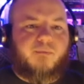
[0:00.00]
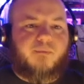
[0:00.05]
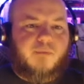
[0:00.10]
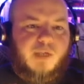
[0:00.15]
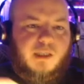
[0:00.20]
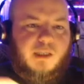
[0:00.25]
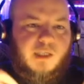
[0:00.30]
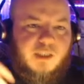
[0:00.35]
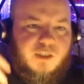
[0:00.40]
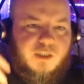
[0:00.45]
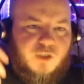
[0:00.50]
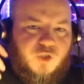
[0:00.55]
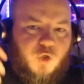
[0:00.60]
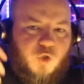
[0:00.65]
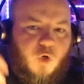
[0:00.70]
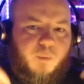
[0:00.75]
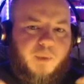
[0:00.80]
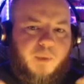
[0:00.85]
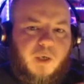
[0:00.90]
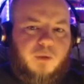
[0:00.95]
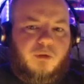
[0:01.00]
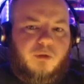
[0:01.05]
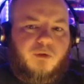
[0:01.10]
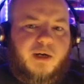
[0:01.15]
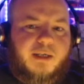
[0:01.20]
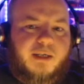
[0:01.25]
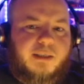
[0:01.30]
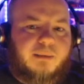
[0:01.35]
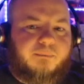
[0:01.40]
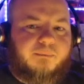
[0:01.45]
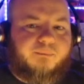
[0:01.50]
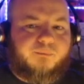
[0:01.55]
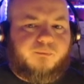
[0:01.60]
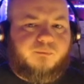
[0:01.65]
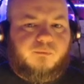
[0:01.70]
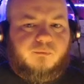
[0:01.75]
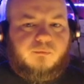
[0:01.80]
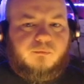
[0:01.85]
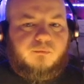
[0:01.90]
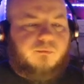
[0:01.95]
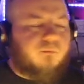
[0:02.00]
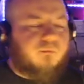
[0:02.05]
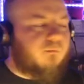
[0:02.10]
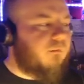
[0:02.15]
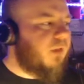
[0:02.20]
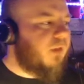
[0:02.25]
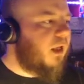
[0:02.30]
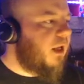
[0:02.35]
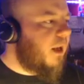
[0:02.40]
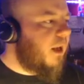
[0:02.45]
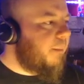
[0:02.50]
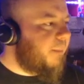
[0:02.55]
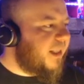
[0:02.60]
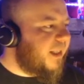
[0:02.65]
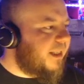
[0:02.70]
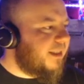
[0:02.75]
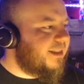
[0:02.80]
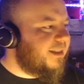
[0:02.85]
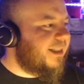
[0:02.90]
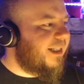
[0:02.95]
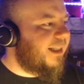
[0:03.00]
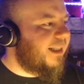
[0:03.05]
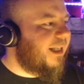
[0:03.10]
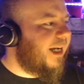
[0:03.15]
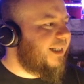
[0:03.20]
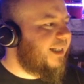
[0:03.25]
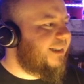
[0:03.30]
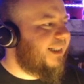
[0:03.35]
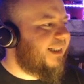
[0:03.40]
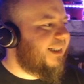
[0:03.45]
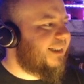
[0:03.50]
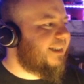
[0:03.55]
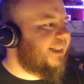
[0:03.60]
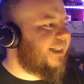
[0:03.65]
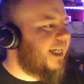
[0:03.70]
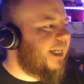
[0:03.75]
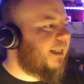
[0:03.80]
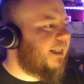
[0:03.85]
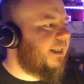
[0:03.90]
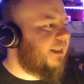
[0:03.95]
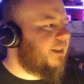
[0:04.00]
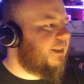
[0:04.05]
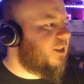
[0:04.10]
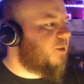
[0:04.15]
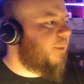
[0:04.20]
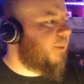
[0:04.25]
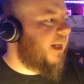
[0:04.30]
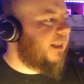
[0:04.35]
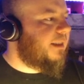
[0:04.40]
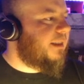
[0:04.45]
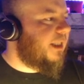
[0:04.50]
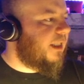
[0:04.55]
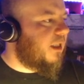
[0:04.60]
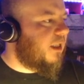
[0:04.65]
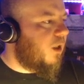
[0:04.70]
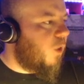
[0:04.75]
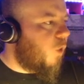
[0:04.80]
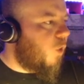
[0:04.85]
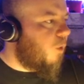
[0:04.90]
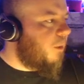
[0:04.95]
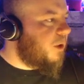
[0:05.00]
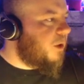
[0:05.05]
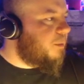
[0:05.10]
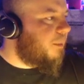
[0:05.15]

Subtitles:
like jawbone around him, because of the lighting this is taken in, I suspect it almost